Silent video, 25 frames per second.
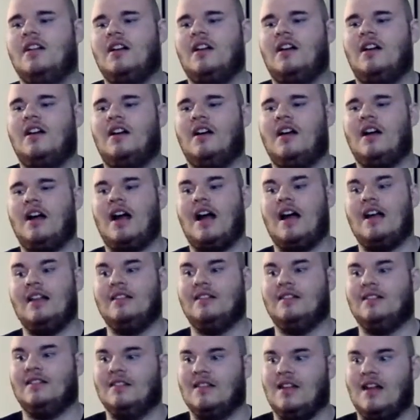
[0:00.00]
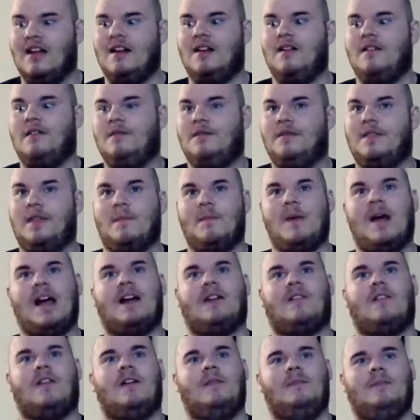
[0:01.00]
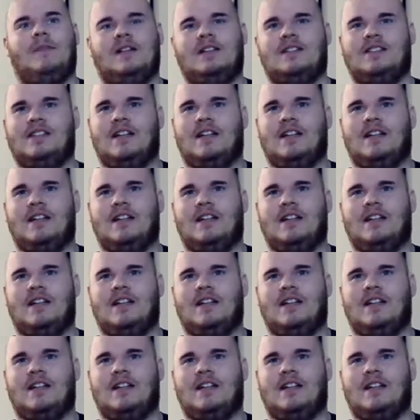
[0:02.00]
I love the background music.